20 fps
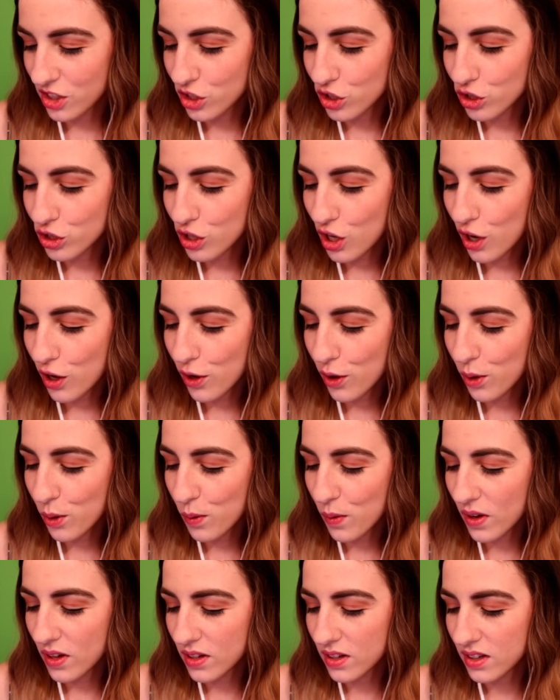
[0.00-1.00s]

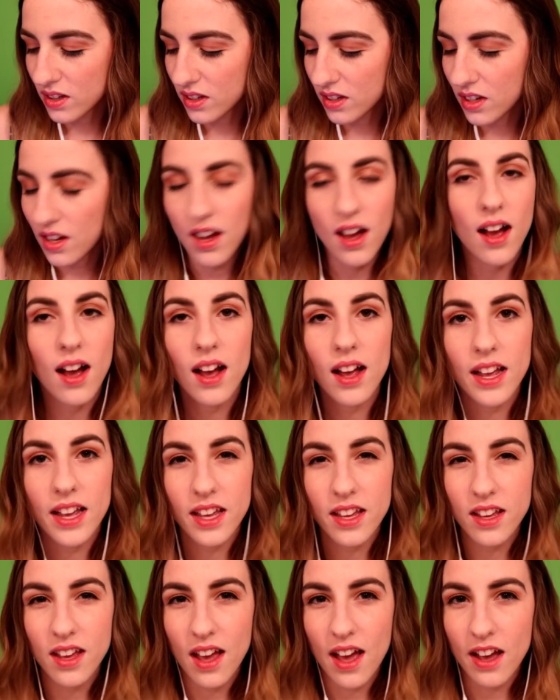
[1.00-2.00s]
So,
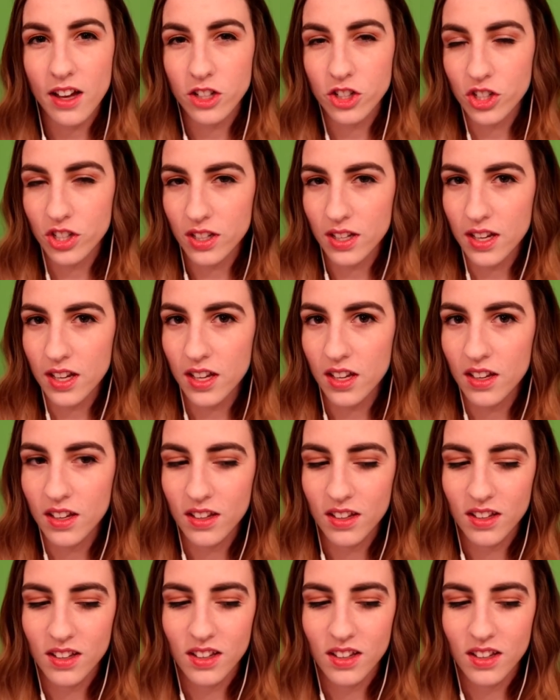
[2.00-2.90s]
I actually